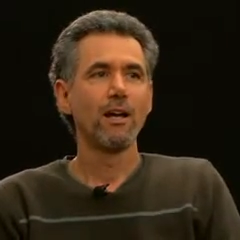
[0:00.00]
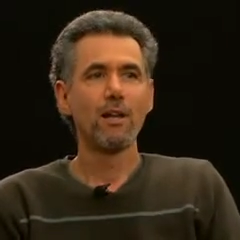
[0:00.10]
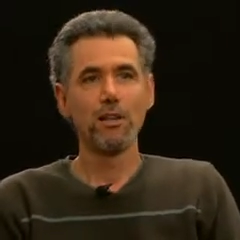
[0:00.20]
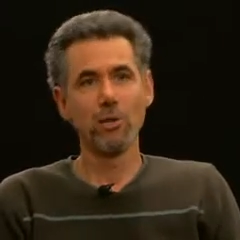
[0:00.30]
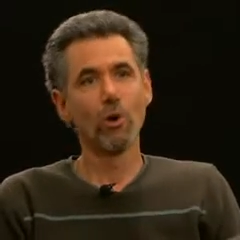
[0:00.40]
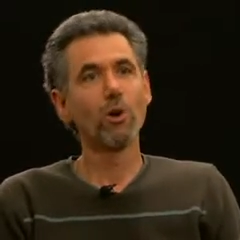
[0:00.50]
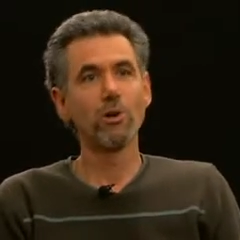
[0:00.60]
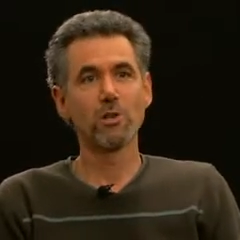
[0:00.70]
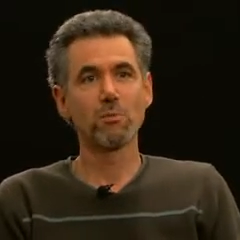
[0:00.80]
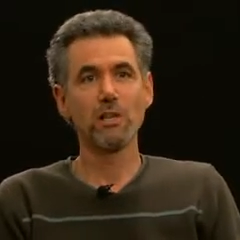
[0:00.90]
the
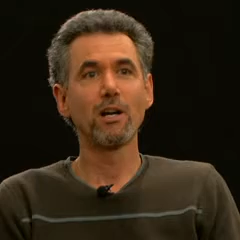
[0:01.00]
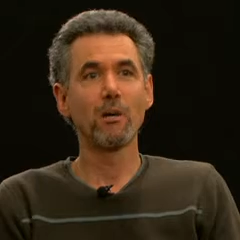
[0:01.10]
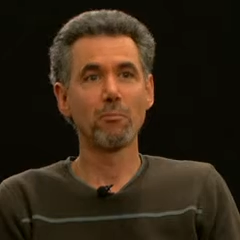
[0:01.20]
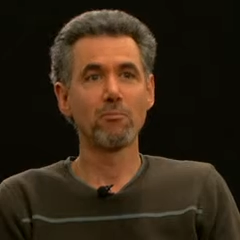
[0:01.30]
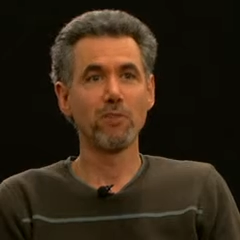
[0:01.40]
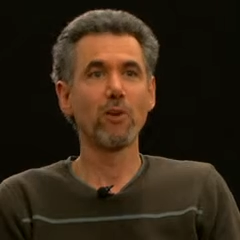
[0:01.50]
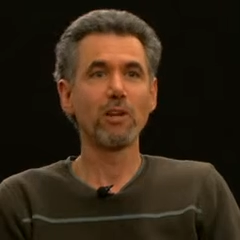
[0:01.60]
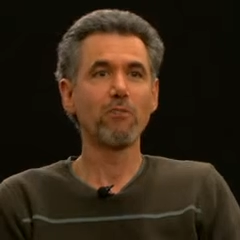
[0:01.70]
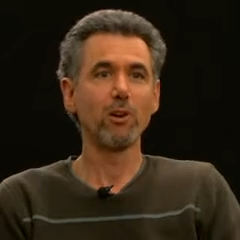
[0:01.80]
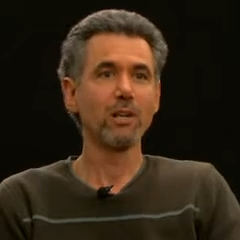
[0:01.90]
orders become
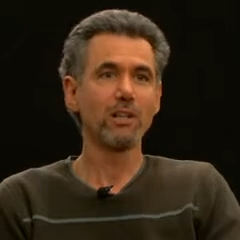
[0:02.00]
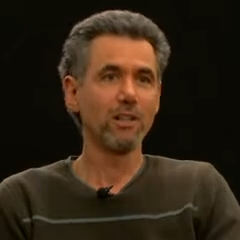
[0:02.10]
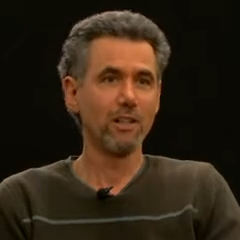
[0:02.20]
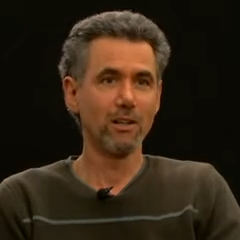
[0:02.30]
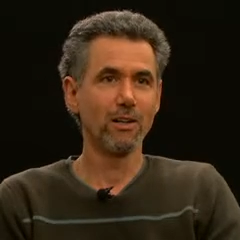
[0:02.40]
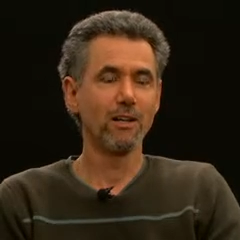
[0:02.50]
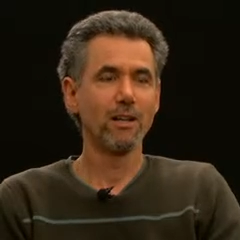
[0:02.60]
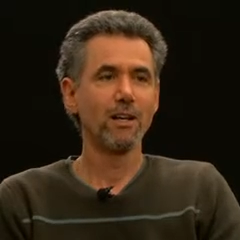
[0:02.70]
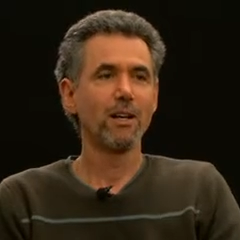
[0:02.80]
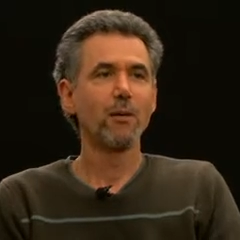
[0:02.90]
very, very clear.
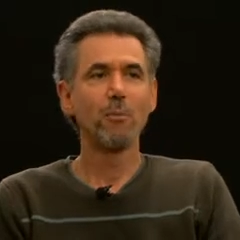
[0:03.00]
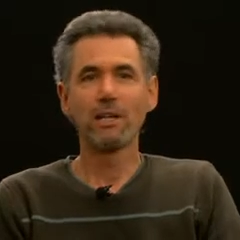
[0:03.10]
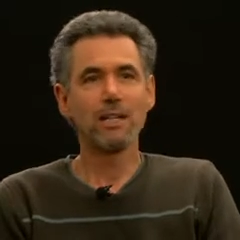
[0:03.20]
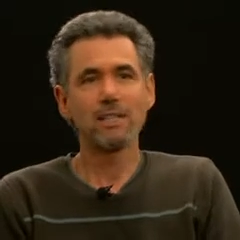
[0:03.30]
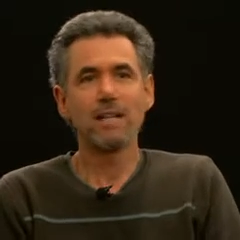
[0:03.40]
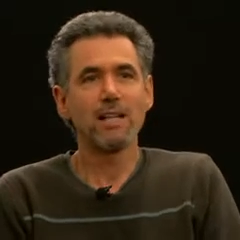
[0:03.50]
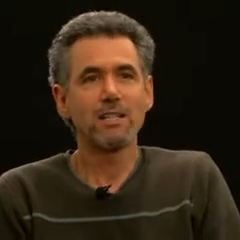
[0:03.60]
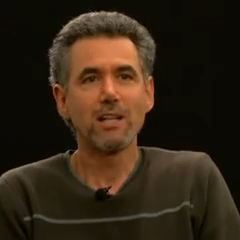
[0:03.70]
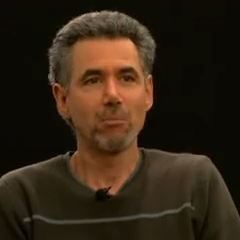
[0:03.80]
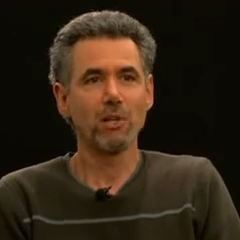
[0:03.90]
But that's not
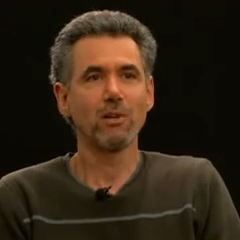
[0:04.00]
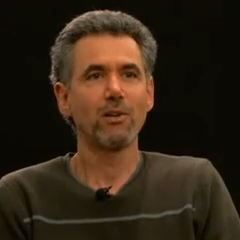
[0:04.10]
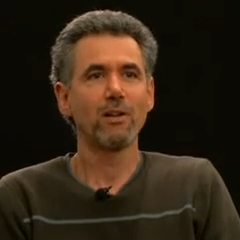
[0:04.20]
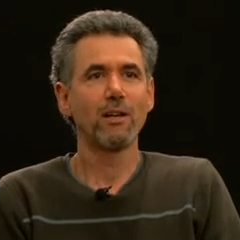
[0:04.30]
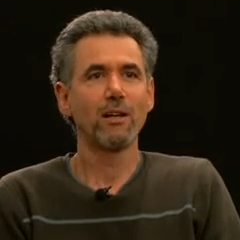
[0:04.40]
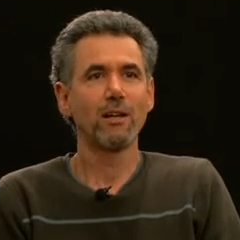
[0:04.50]
typical.